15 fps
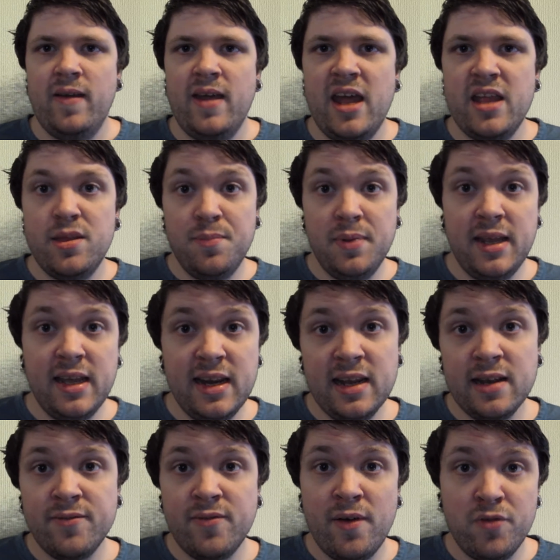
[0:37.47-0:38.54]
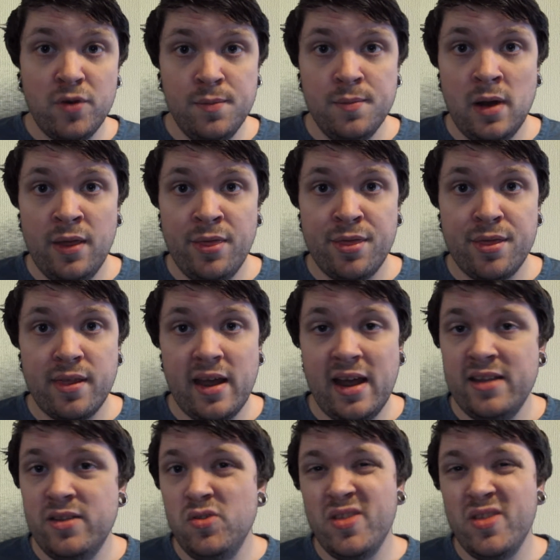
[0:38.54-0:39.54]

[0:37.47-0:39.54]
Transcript: At the beginning of every month, I do